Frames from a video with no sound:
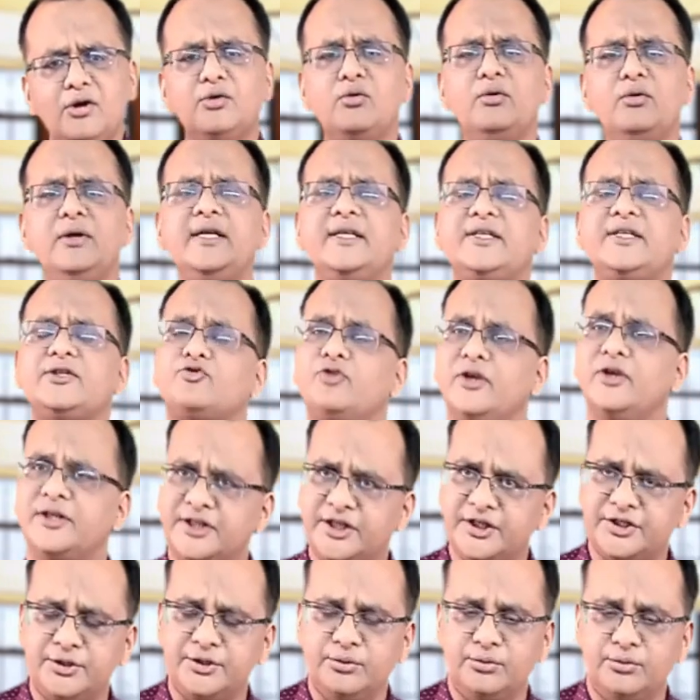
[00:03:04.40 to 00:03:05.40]
only
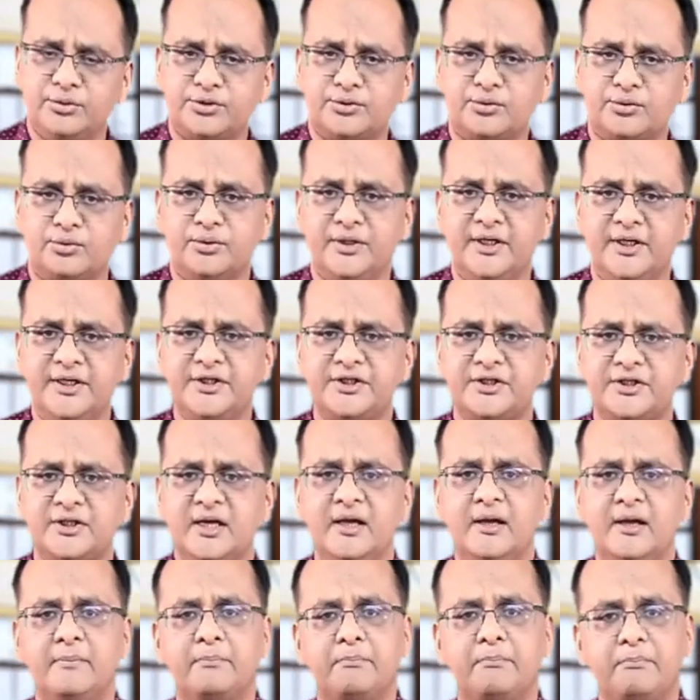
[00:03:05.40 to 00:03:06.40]
stresses you students,
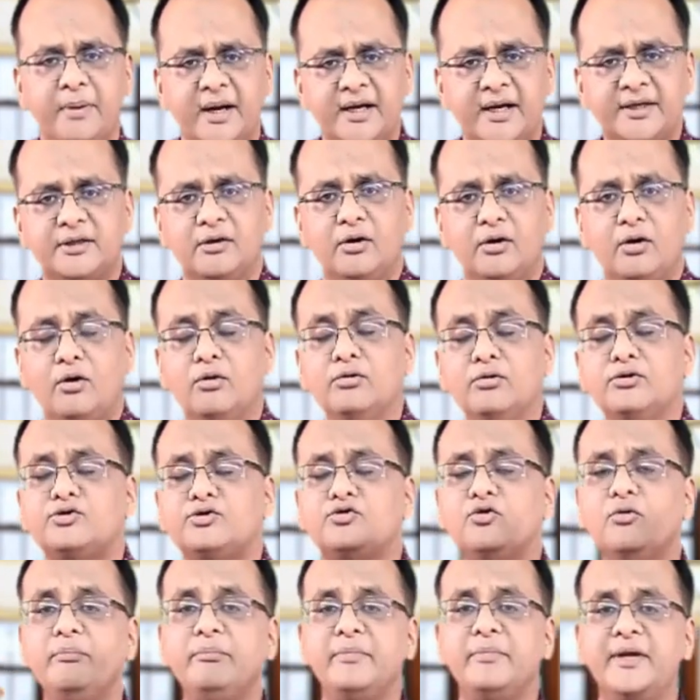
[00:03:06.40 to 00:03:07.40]
but
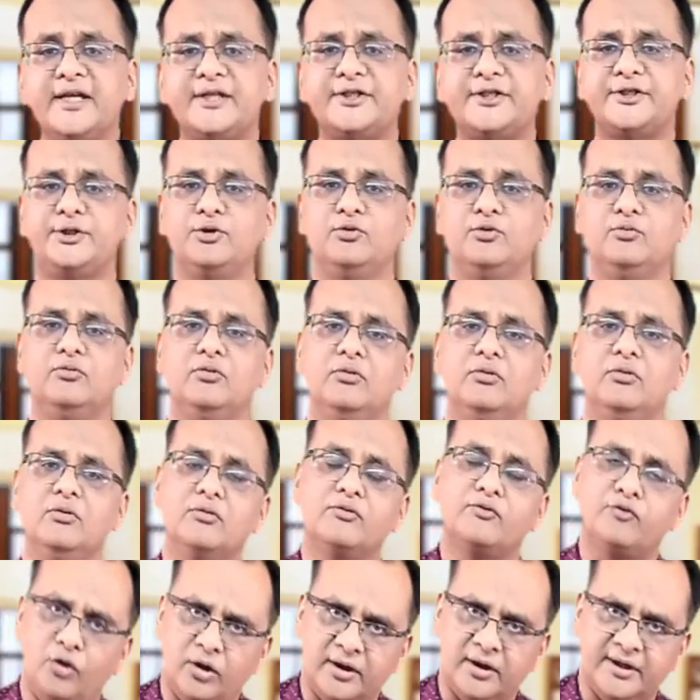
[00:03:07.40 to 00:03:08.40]
also makes you
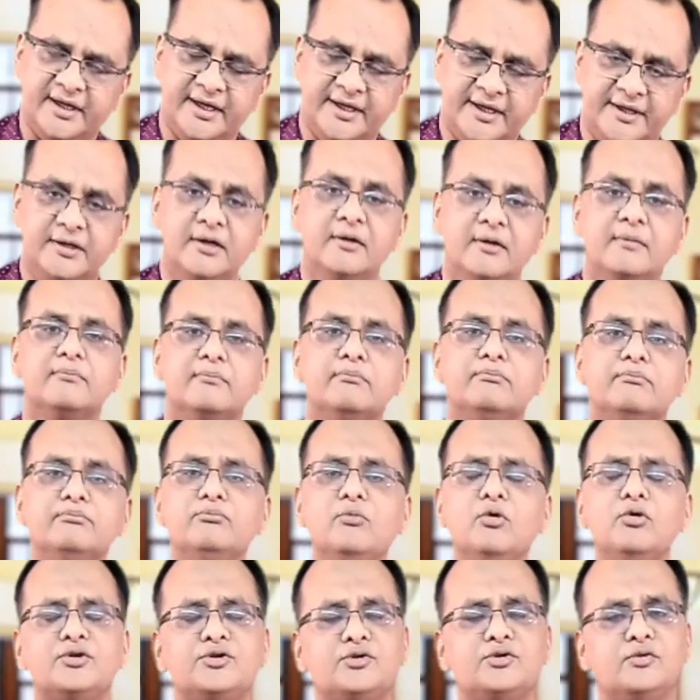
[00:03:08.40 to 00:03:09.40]
forget
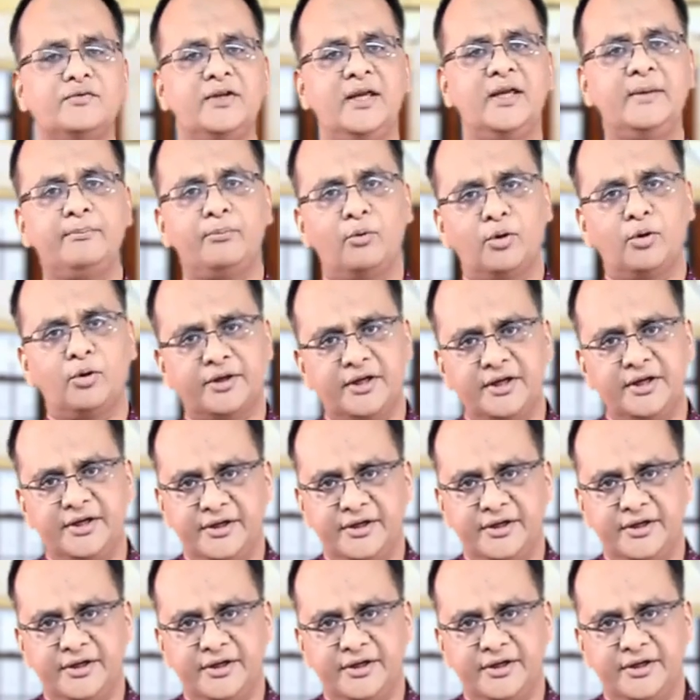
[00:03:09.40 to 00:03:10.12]
most of the important